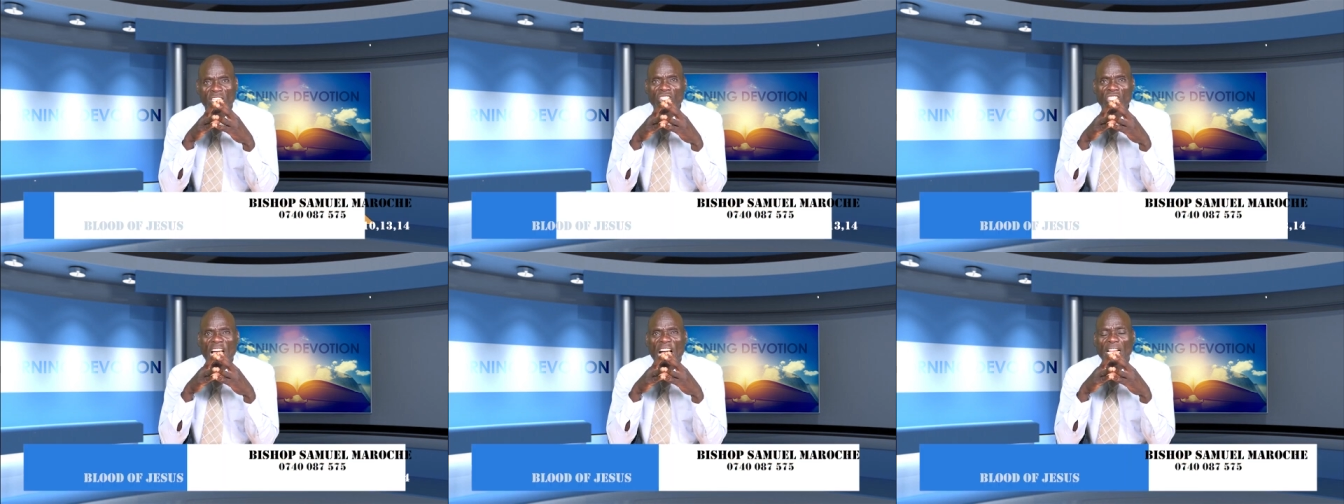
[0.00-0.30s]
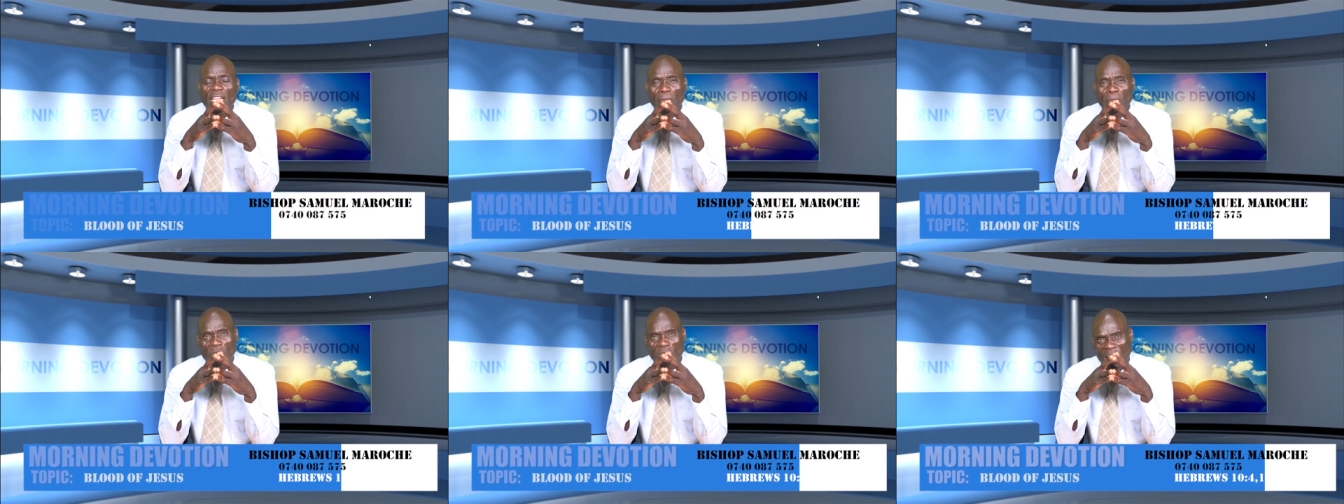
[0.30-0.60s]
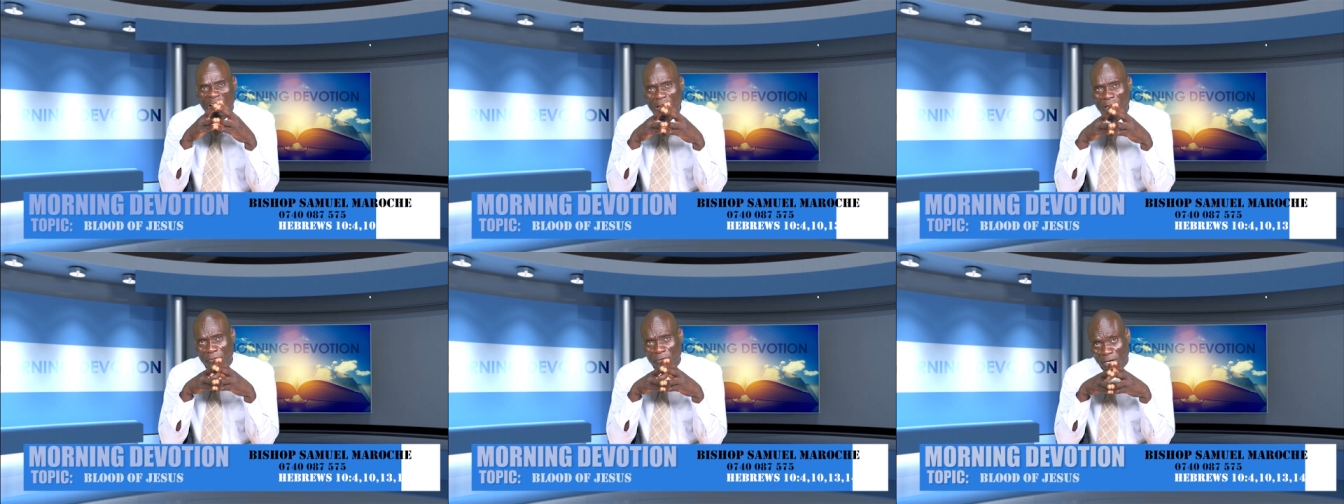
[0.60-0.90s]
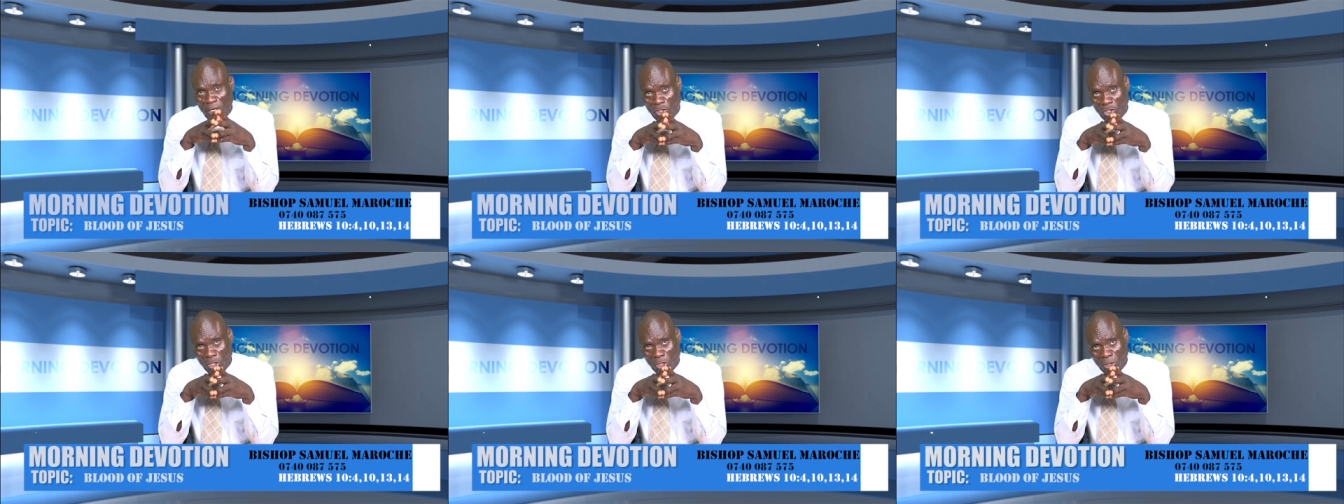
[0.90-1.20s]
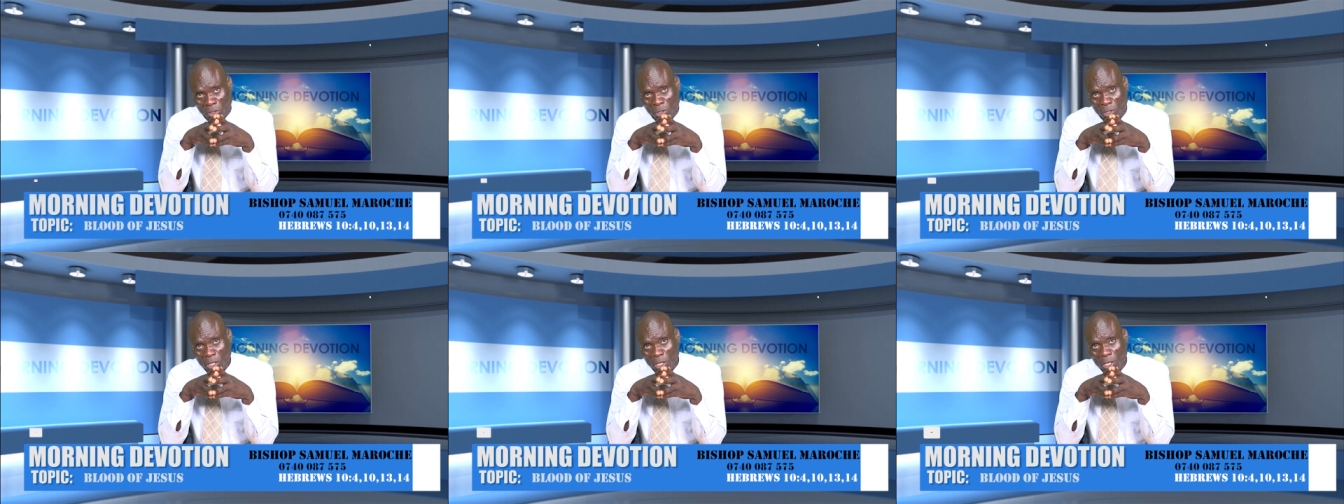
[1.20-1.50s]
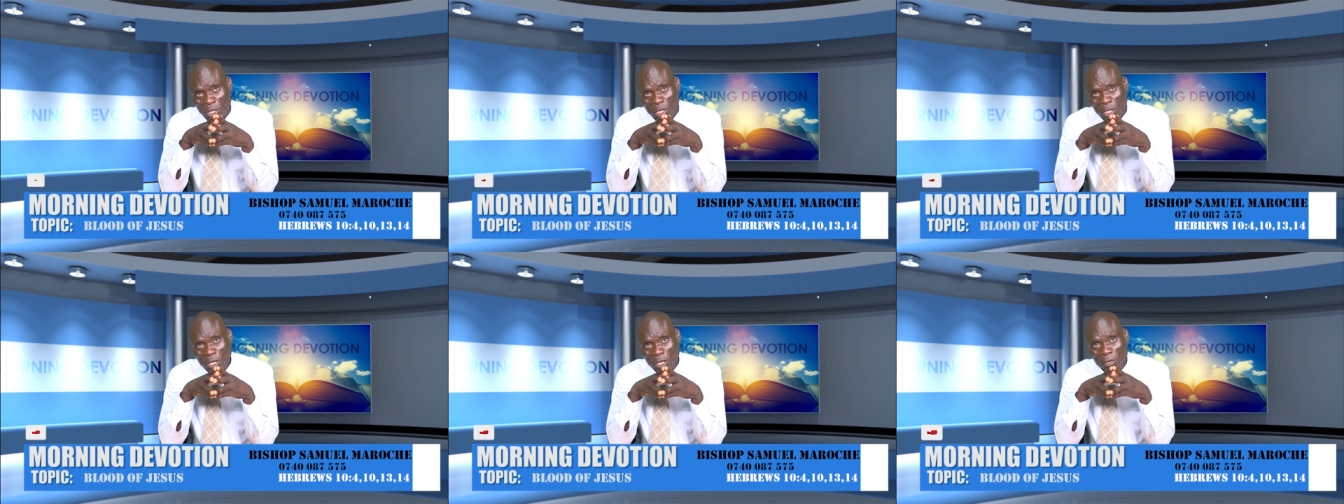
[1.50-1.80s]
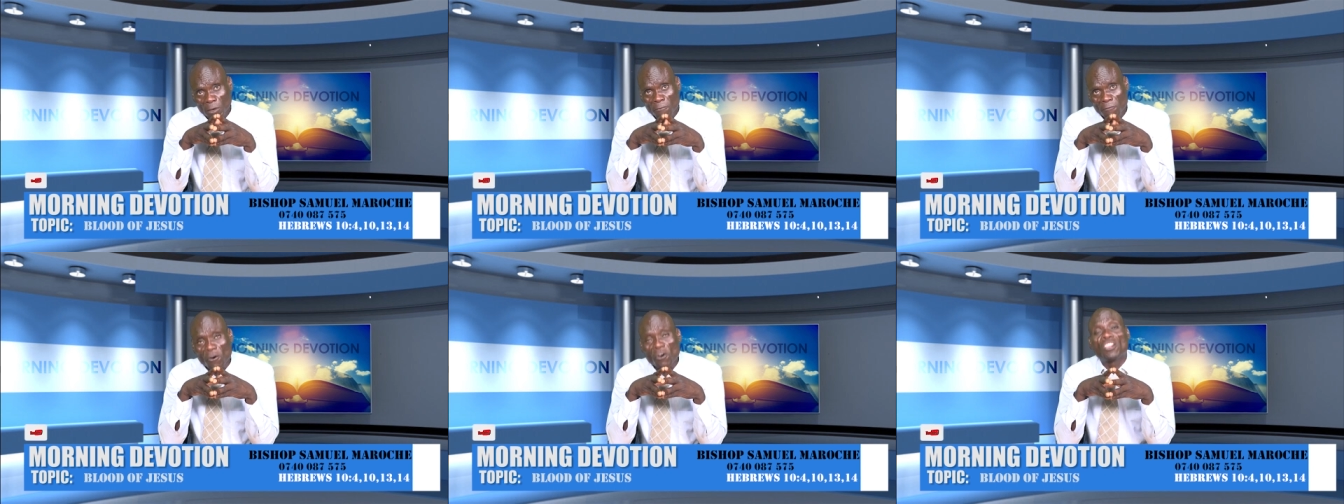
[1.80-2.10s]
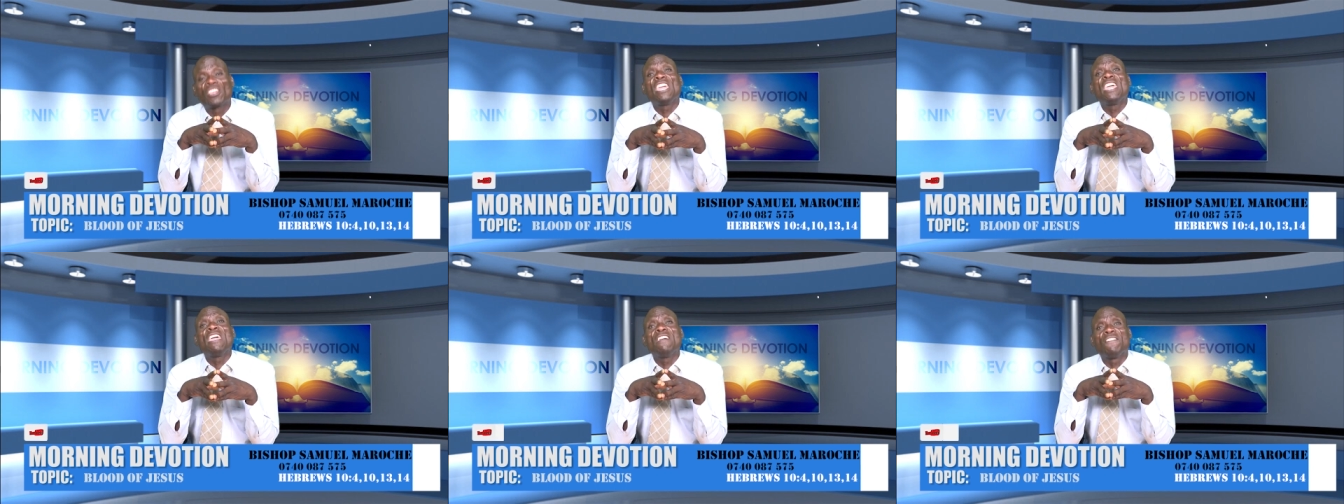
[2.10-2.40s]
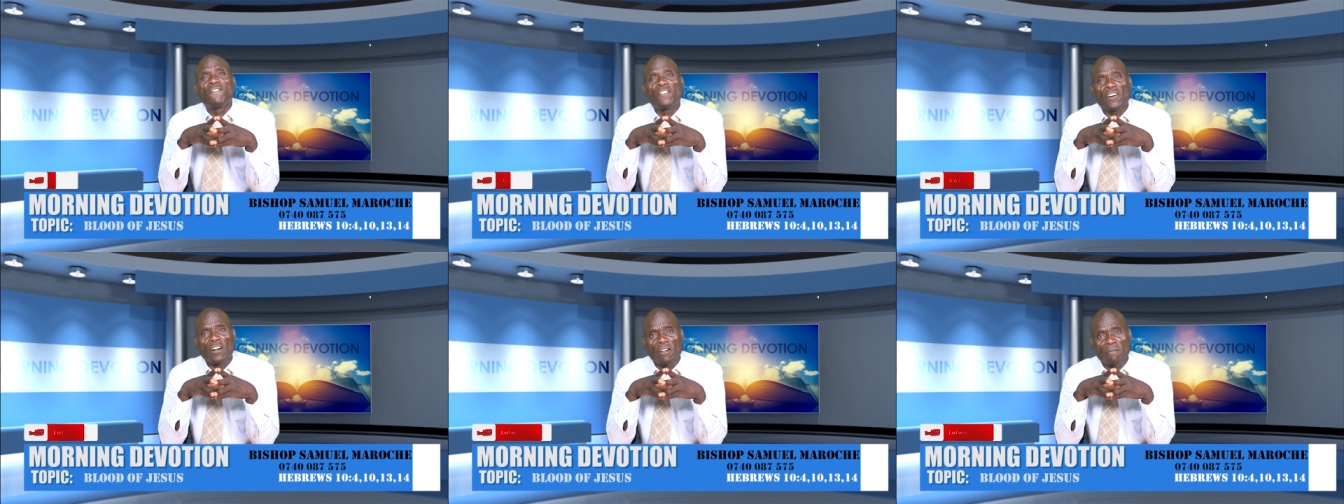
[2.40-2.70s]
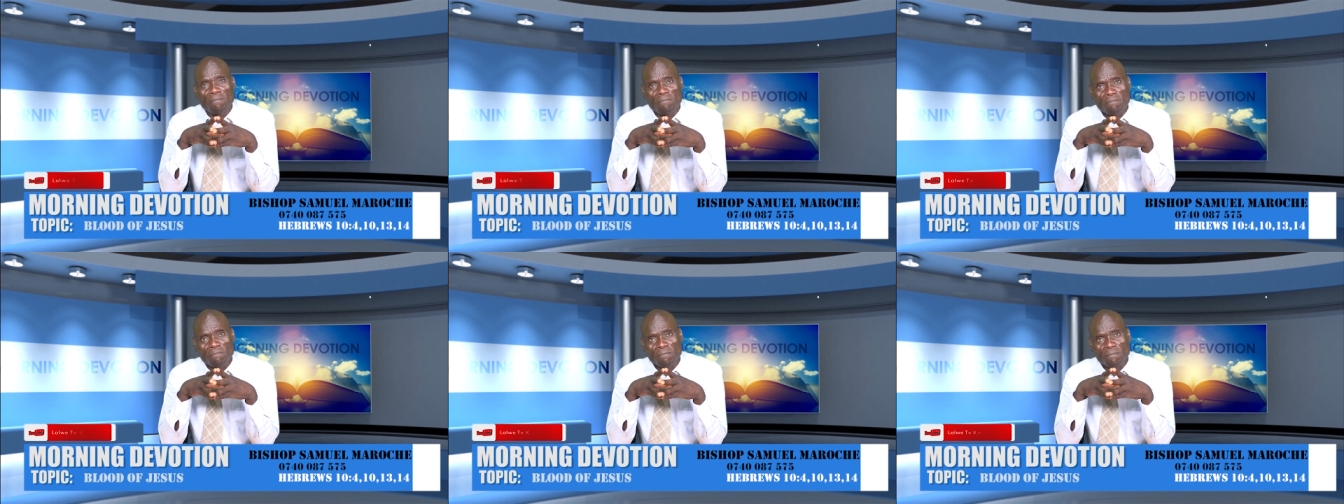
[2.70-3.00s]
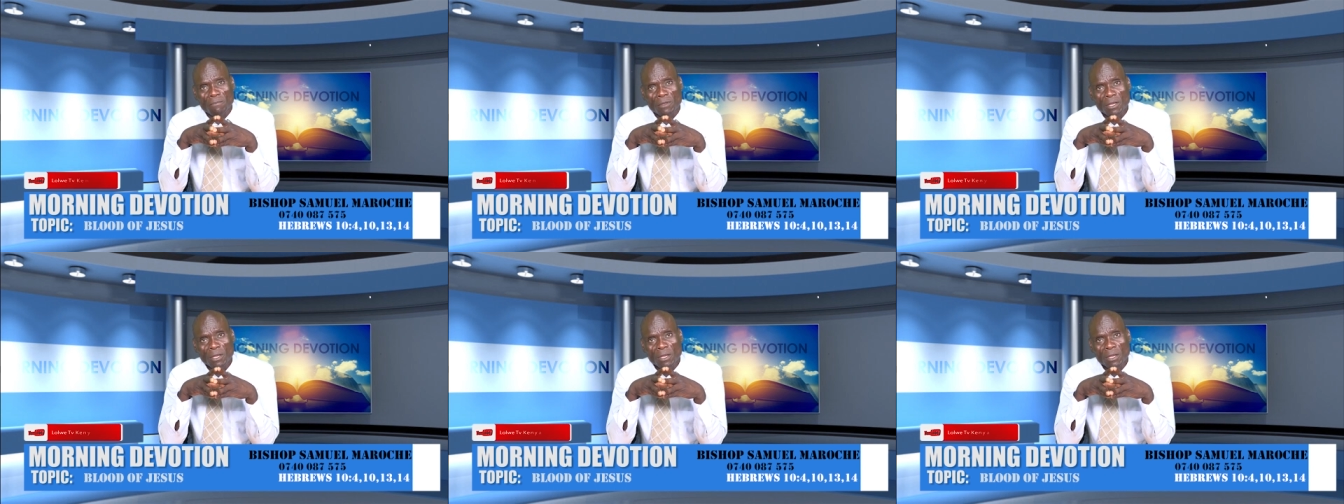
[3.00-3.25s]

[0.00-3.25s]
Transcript: has endowed himself into. Forgive him.